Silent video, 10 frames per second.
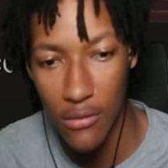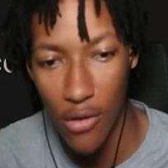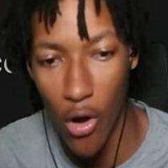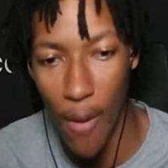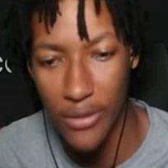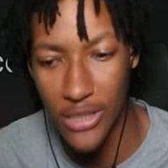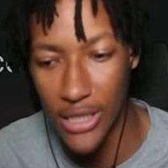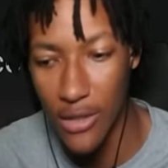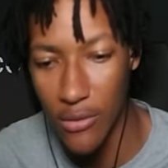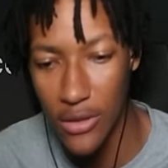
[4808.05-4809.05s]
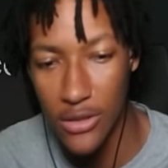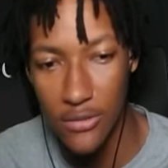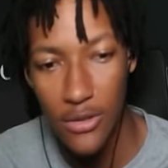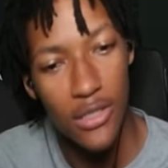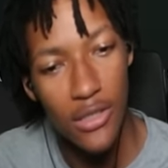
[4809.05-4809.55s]
Oh, I'm supposed to kill these.
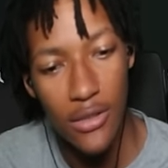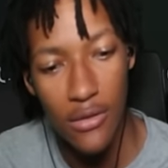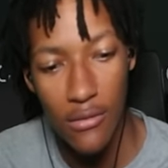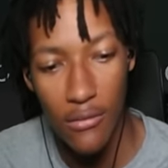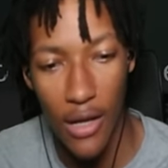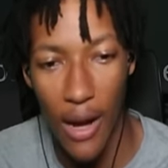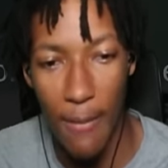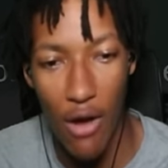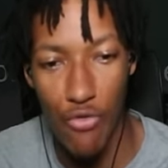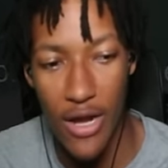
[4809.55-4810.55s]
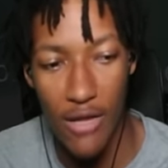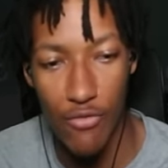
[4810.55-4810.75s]
Like, I'm not reading